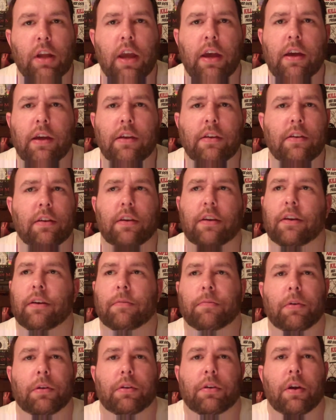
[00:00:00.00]
And
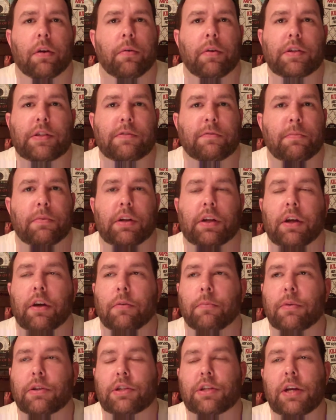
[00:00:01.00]
really no reason for me to
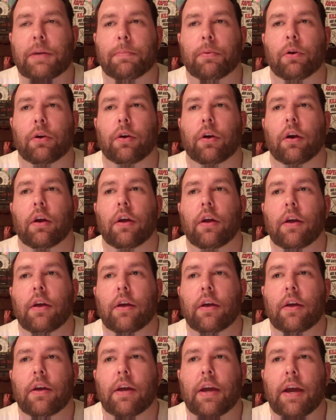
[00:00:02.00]
go much deeper
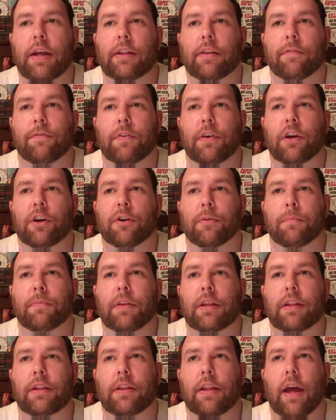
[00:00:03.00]
in the film
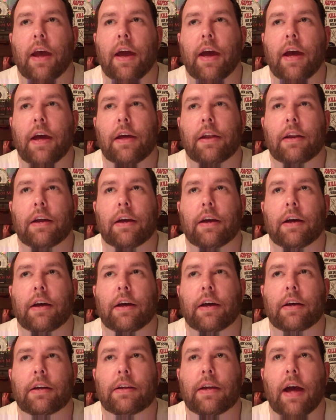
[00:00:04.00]
than that.
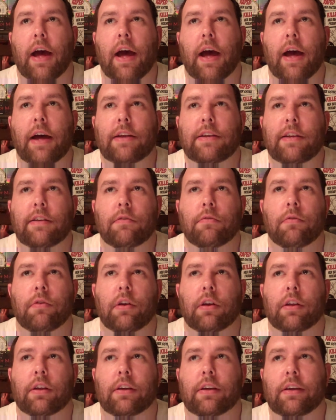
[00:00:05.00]
I didn't
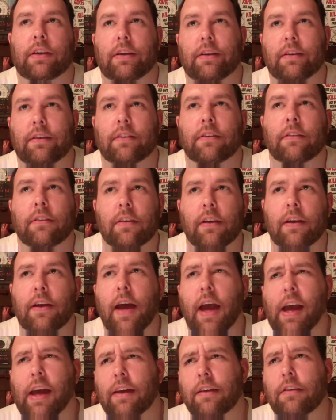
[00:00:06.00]
really,
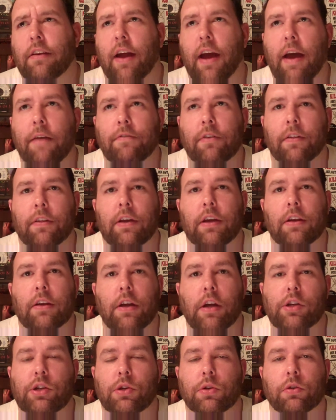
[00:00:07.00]
you know, after the
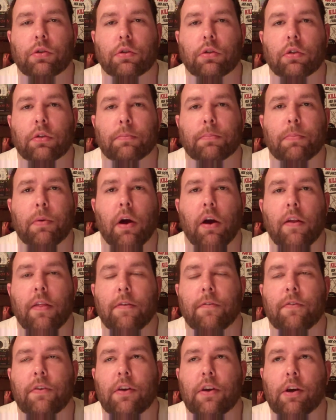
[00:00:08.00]
initial part of
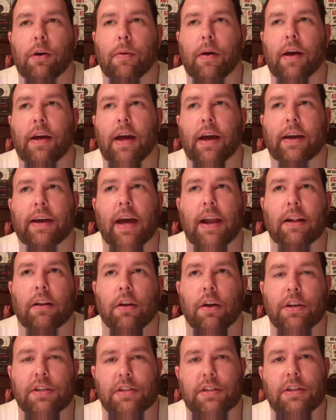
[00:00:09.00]
the film, I kind of
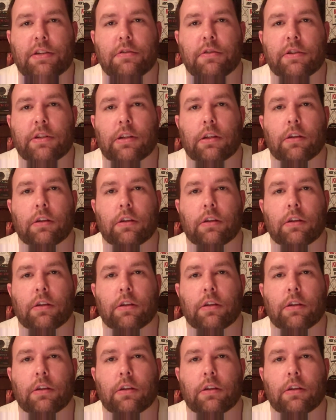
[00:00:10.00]
lost interest a